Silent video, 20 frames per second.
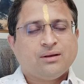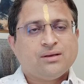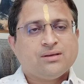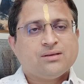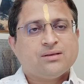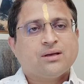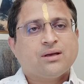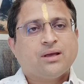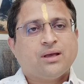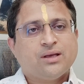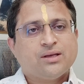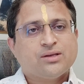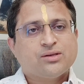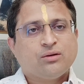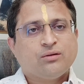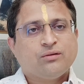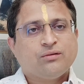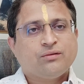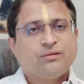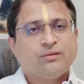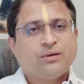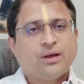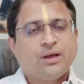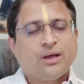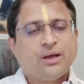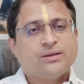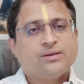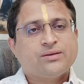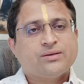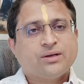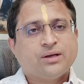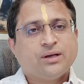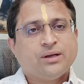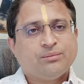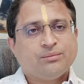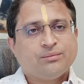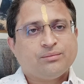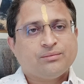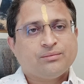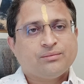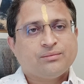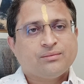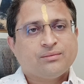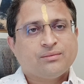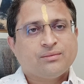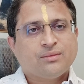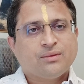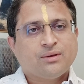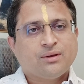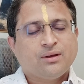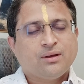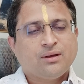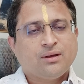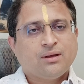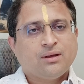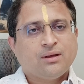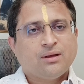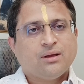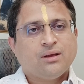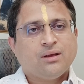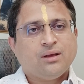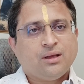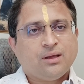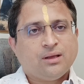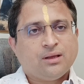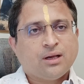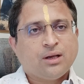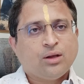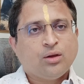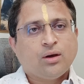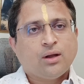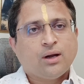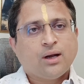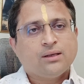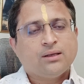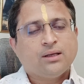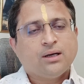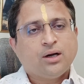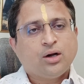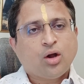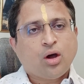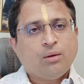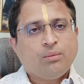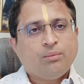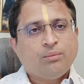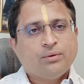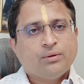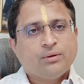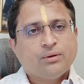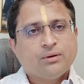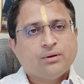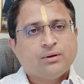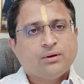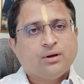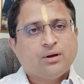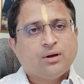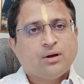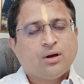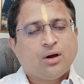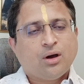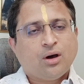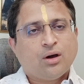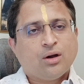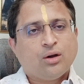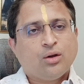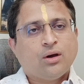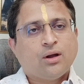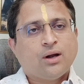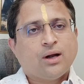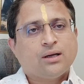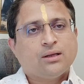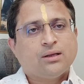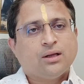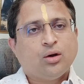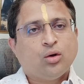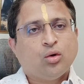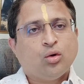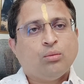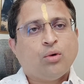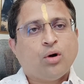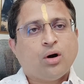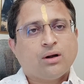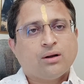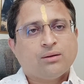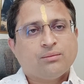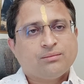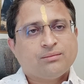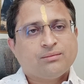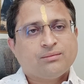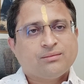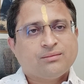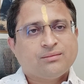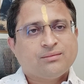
is a case of extreme. Either you are at the top or you are at the low bottom.